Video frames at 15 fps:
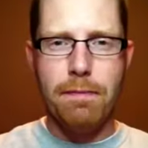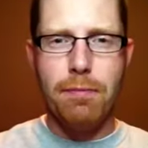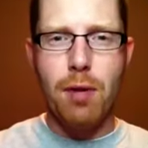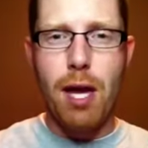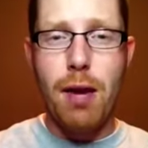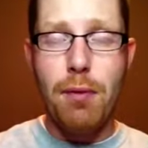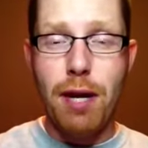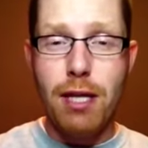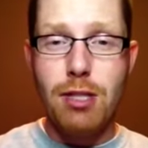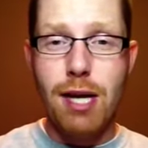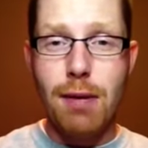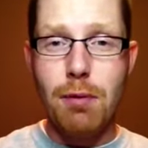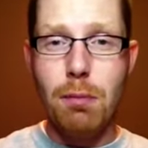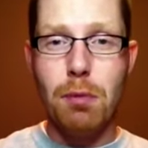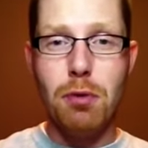Okay, when I
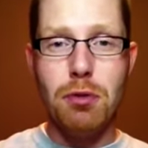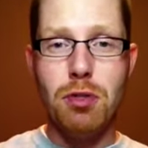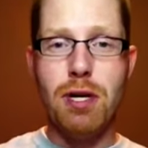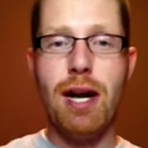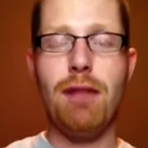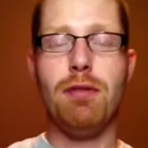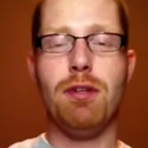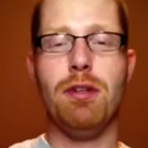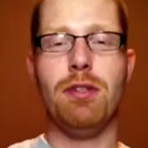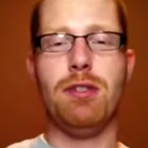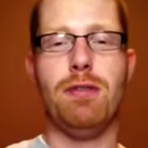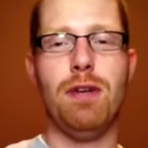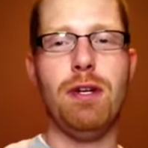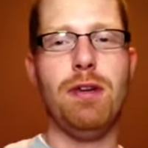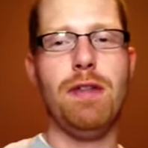jammed with Blues Traveler, there's a
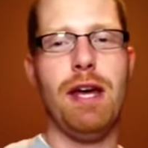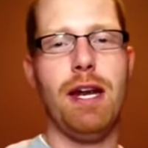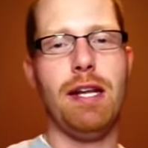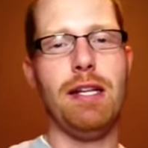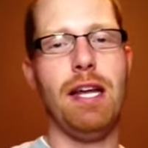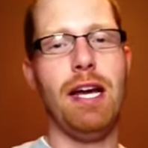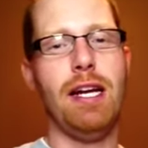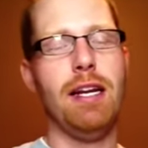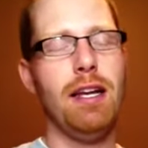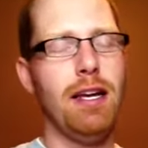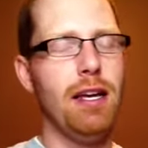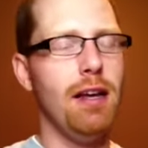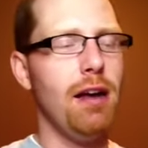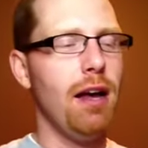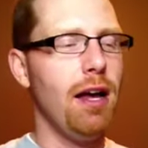video of that online.
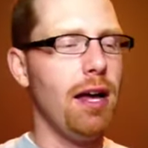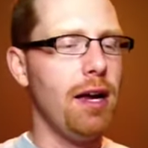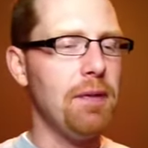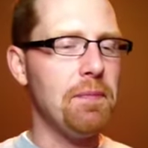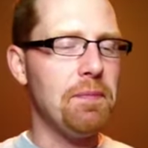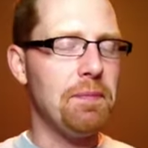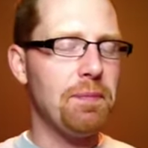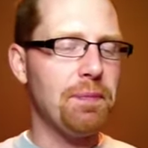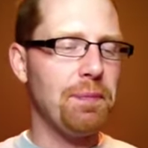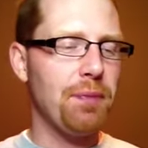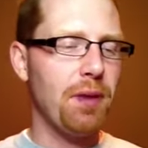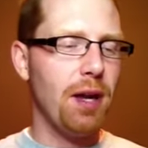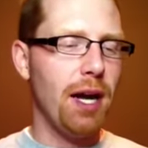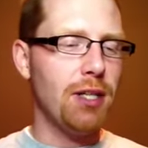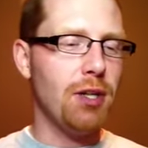
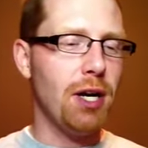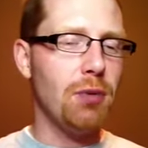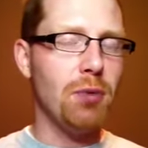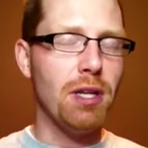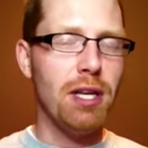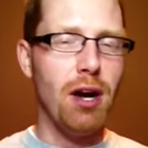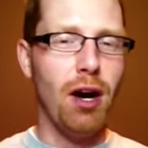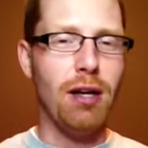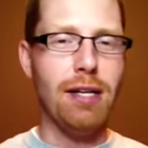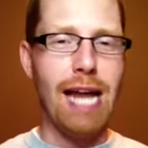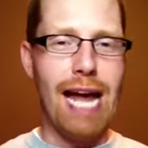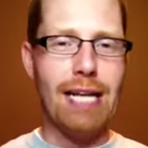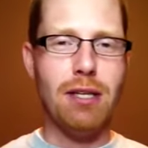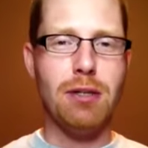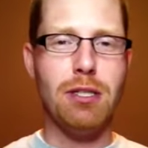I tried really hard
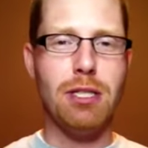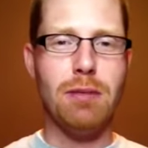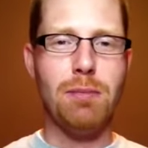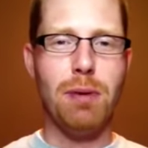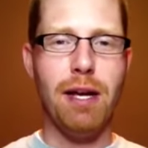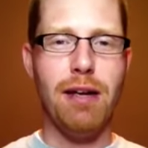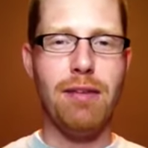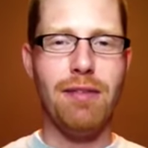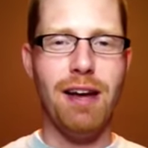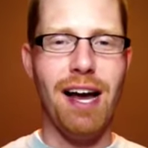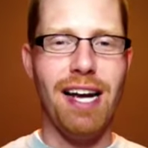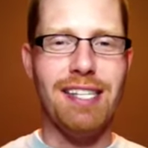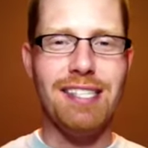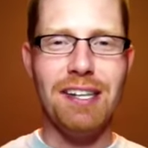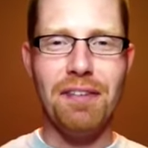not to play
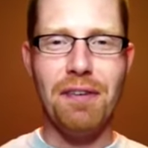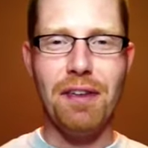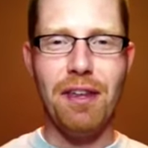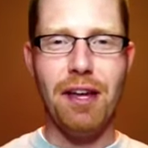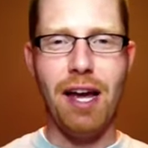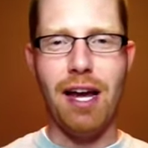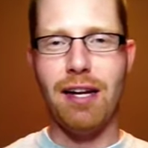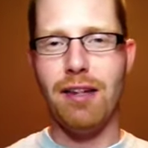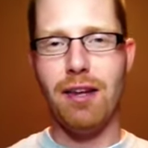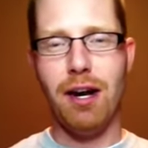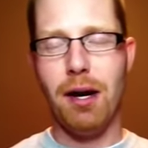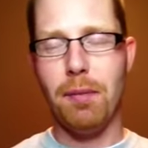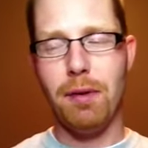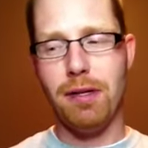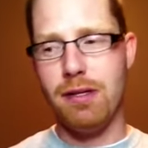high stuff on the high end of the
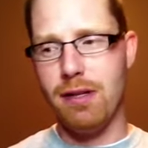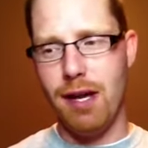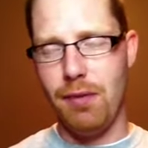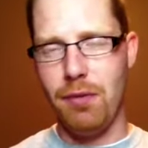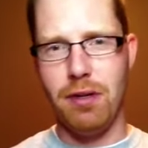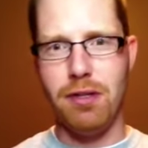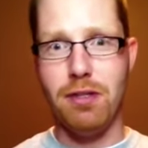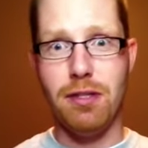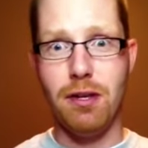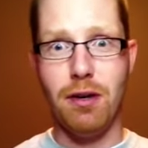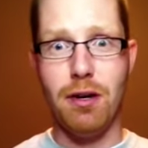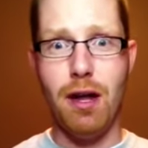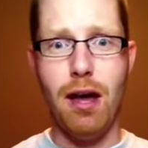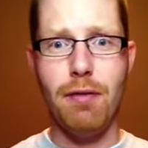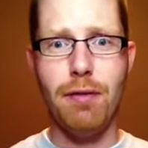harp because I would have just
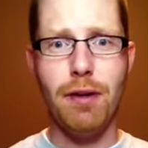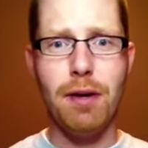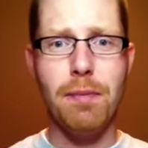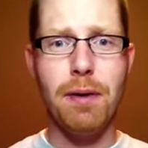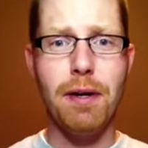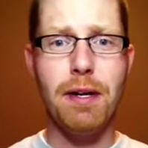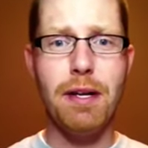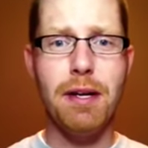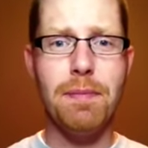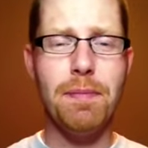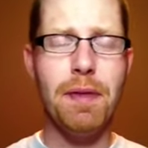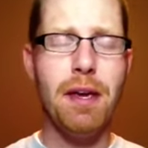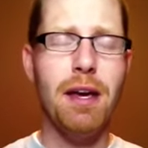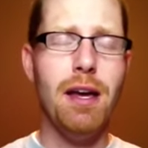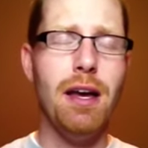sounded awful compared to him.
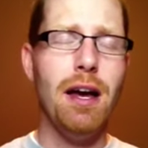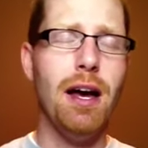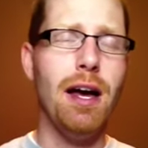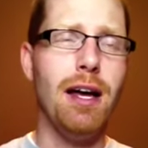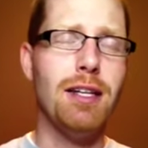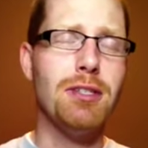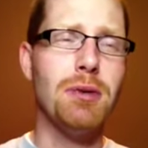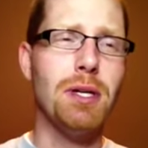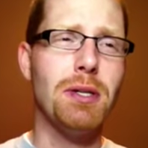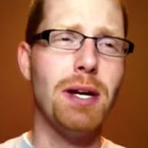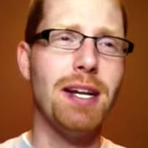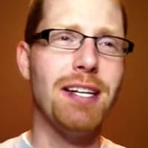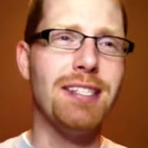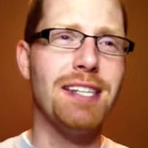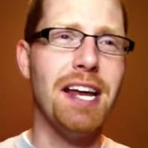So I tried
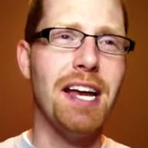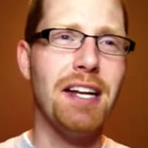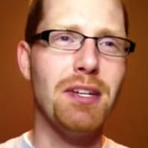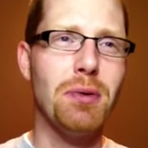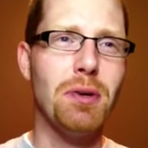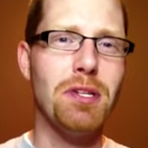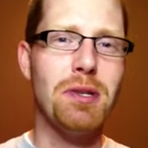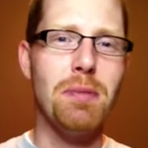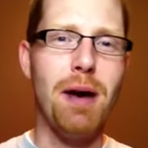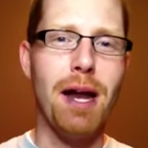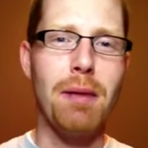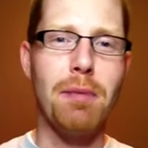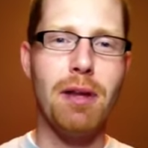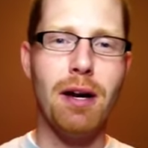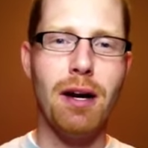to stay towards the
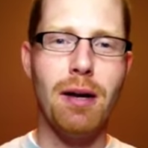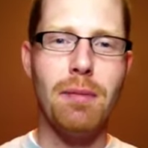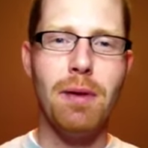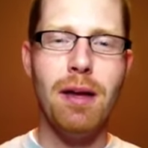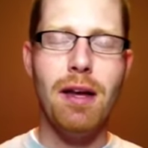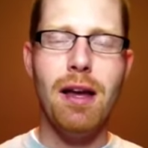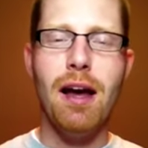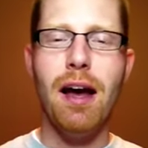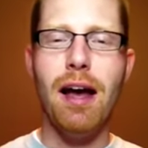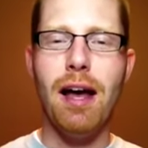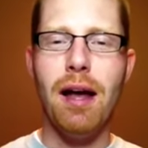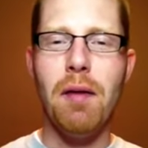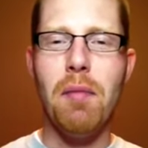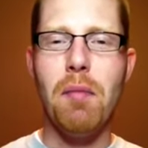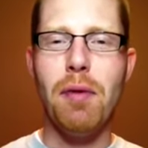bottom of the harp.
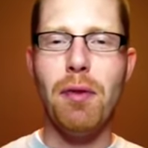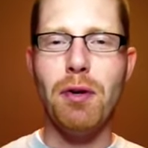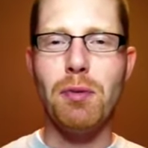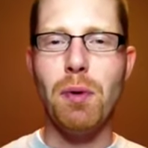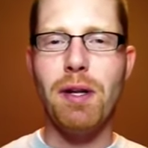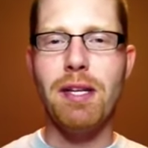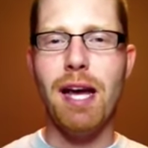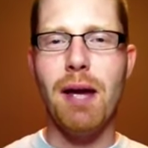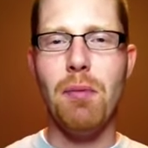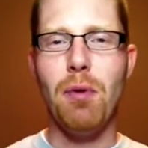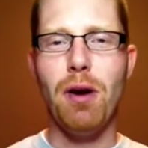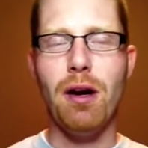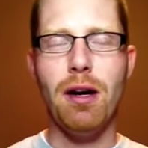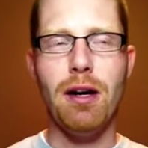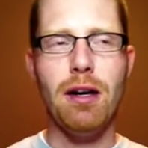But there's one time
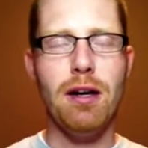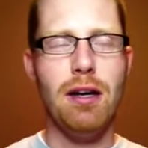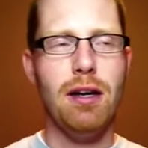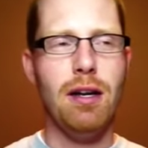where